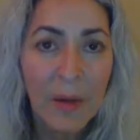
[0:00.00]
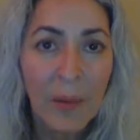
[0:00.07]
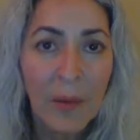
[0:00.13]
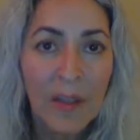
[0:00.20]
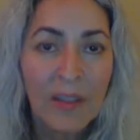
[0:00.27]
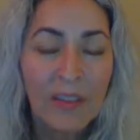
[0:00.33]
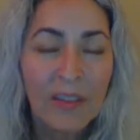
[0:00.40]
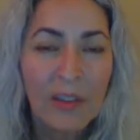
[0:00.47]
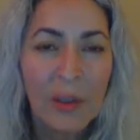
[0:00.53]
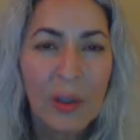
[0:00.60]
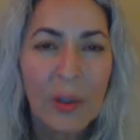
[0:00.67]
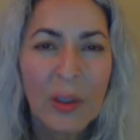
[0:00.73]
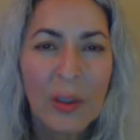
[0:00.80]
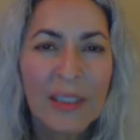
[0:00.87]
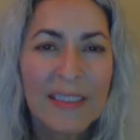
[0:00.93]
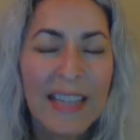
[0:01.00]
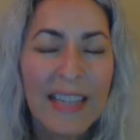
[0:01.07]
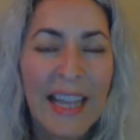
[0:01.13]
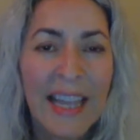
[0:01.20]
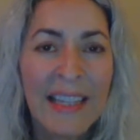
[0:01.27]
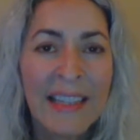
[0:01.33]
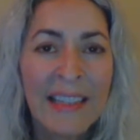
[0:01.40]
is Dolores
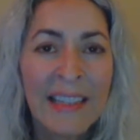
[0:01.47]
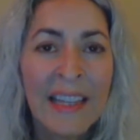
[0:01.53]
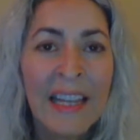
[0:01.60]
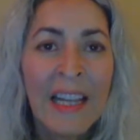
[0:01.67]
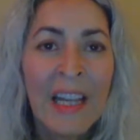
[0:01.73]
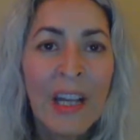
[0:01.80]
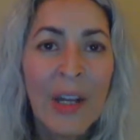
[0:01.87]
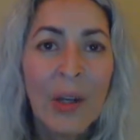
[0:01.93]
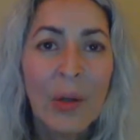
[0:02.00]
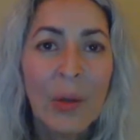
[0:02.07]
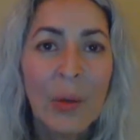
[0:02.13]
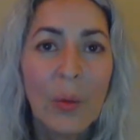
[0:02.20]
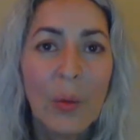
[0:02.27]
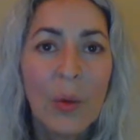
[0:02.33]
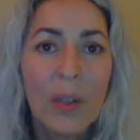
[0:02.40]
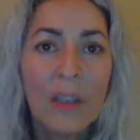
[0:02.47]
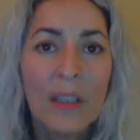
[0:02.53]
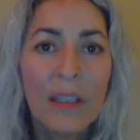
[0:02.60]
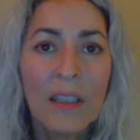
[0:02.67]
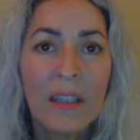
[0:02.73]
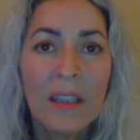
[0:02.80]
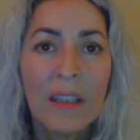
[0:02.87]
Cannon, who
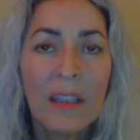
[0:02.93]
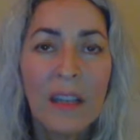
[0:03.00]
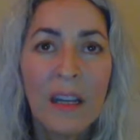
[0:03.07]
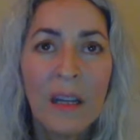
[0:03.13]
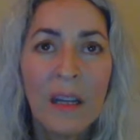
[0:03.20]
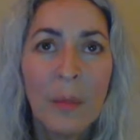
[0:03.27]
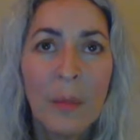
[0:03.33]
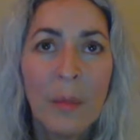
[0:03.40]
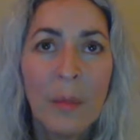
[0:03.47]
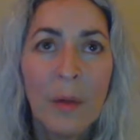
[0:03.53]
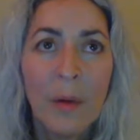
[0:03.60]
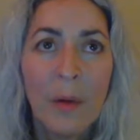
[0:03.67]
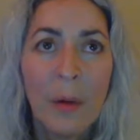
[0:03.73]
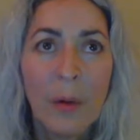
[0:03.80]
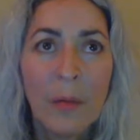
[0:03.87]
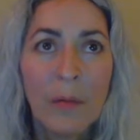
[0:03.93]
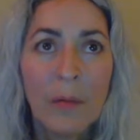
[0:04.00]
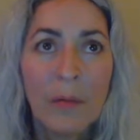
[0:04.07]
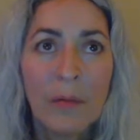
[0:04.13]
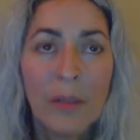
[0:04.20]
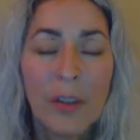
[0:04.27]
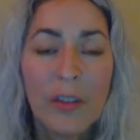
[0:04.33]
did um, her own
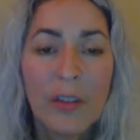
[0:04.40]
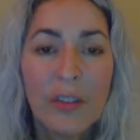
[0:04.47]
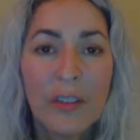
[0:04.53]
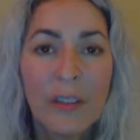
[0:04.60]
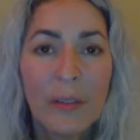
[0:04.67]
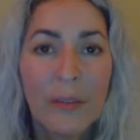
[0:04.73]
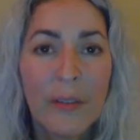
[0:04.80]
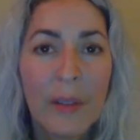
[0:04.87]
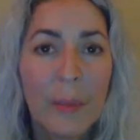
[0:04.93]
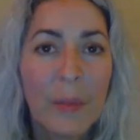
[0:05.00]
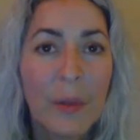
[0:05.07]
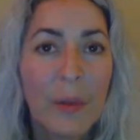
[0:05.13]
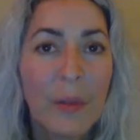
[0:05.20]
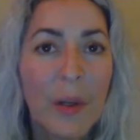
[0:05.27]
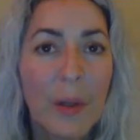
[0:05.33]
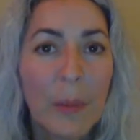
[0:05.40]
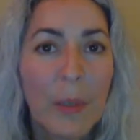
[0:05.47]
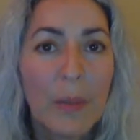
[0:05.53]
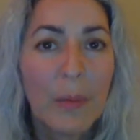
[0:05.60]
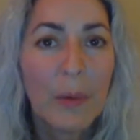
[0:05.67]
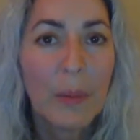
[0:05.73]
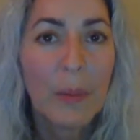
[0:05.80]
version of
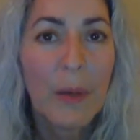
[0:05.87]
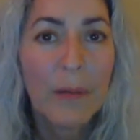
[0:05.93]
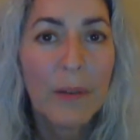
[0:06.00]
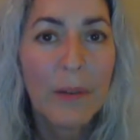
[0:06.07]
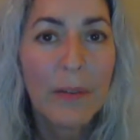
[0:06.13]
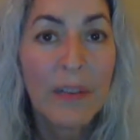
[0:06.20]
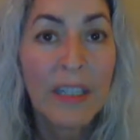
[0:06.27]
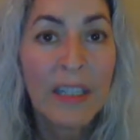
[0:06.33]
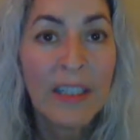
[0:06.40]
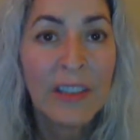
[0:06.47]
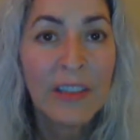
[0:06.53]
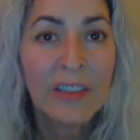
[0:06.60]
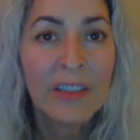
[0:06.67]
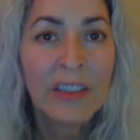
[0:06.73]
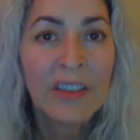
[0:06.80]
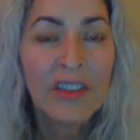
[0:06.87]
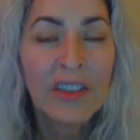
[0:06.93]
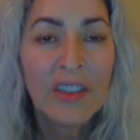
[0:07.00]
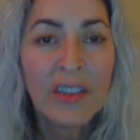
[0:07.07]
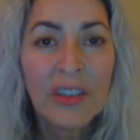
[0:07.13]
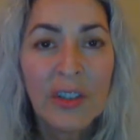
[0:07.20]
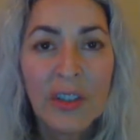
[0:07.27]
hypnotherapy for about 50 years, and
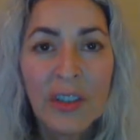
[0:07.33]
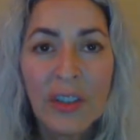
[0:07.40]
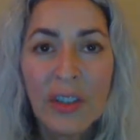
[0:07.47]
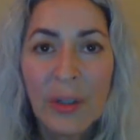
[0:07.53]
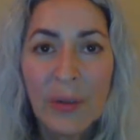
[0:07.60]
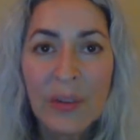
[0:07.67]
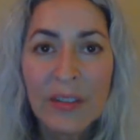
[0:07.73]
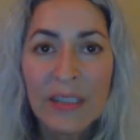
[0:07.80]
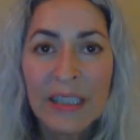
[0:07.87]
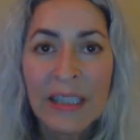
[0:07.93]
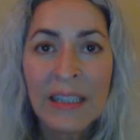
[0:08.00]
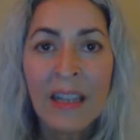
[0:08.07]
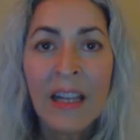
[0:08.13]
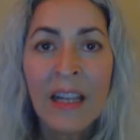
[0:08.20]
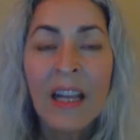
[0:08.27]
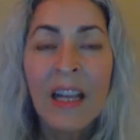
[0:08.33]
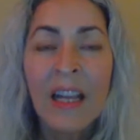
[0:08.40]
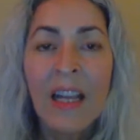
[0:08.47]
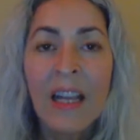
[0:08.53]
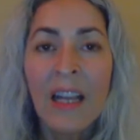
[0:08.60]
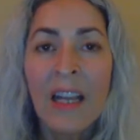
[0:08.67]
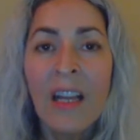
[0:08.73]
she started noticing
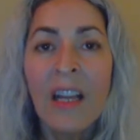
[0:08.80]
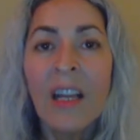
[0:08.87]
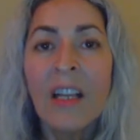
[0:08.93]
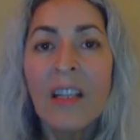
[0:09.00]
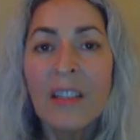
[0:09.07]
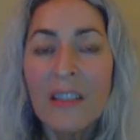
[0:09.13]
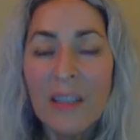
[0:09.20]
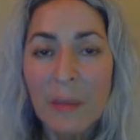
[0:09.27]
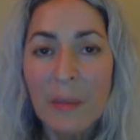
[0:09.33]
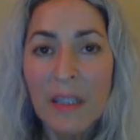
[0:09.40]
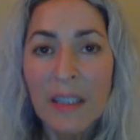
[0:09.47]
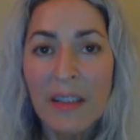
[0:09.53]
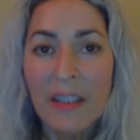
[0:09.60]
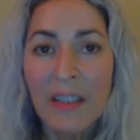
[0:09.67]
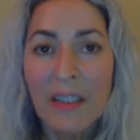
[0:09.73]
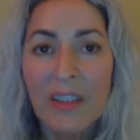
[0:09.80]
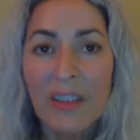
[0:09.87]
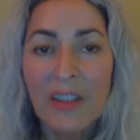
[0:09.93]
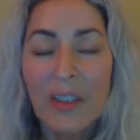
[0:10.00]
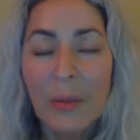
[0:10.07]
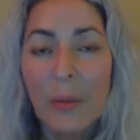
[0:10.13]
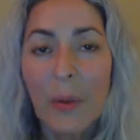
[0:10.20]
something that
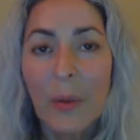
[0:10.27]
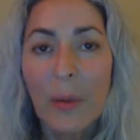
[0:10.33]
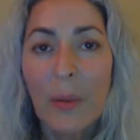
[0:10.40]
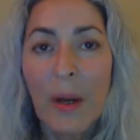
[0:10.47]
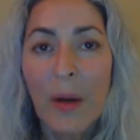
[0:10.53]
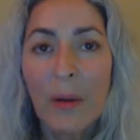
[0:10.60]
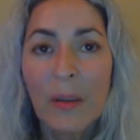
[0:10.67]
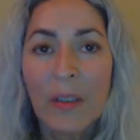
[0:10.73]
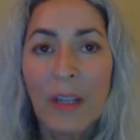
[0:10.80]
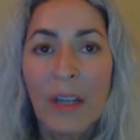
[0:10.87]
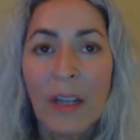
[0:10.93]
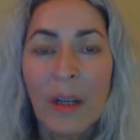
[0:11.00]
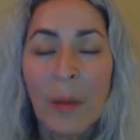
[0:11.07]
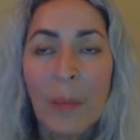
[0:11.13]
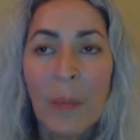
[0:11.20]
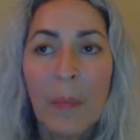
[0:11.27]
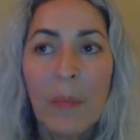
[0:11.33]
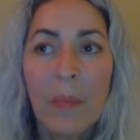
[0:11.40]
she wrote about, um,